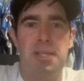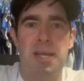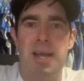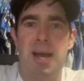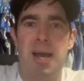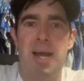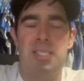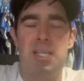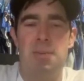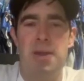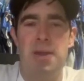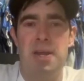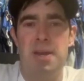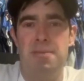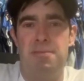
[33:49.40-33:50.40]
that, guys. I
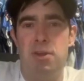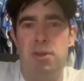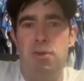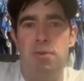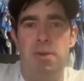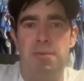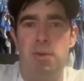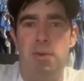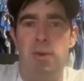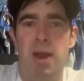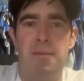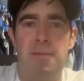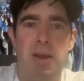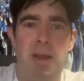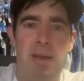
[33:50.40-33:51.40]
mean, if you want
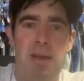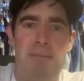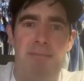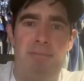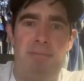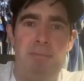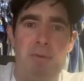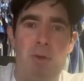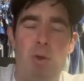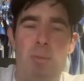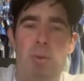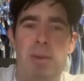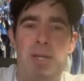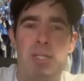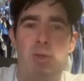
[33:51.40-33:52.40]
to
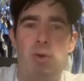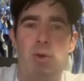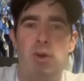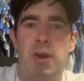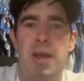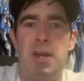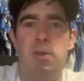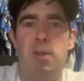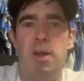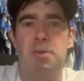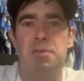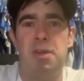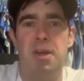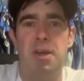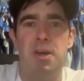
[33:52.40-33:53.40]
put my Twitter handle
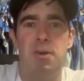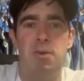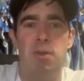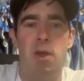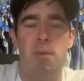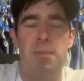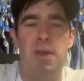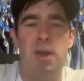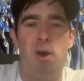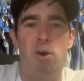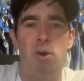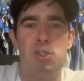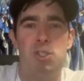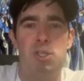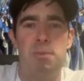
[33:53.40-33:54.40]
out there, that'd be
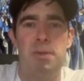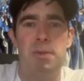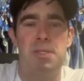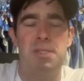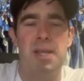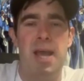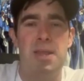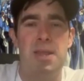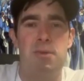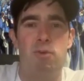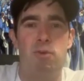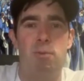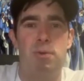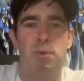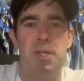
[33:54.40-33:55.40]
awesome. It's at
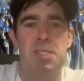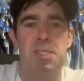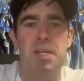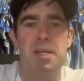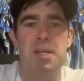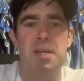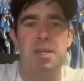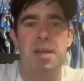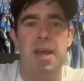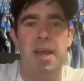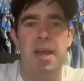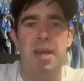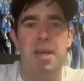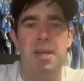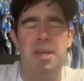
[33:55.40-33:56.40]
@TheRealPress10.
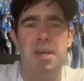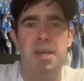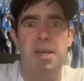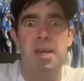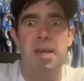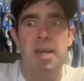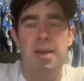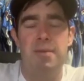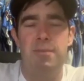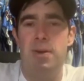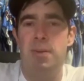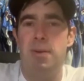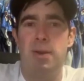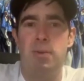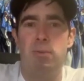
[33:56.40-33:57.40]
And if
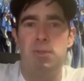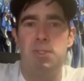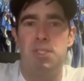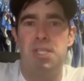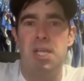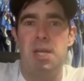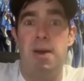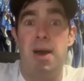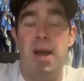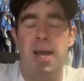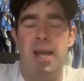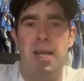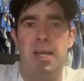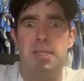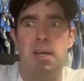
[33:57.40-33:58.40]
anybody wants to see my
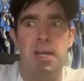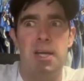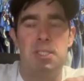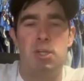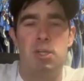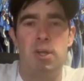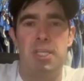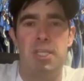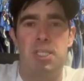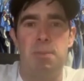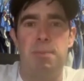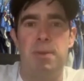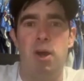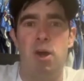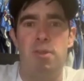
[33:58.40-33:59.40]
Titans
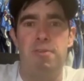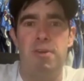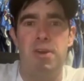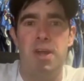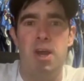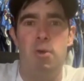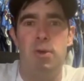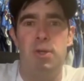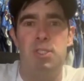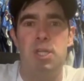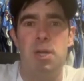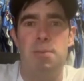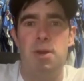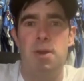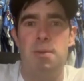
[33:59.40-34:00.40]
collection beyond the video, it's
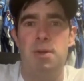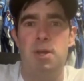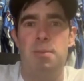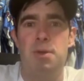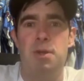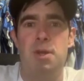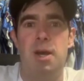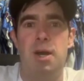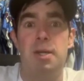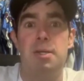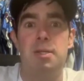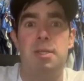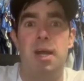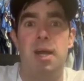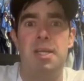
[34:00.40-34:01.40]

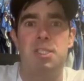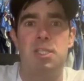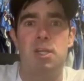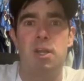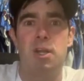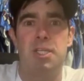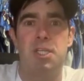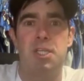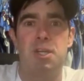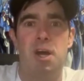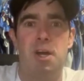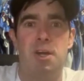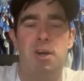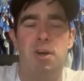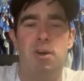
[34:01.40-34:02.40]

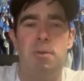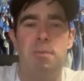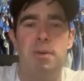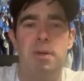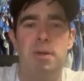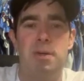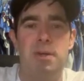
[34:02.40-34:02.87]
www.titanscollection.com.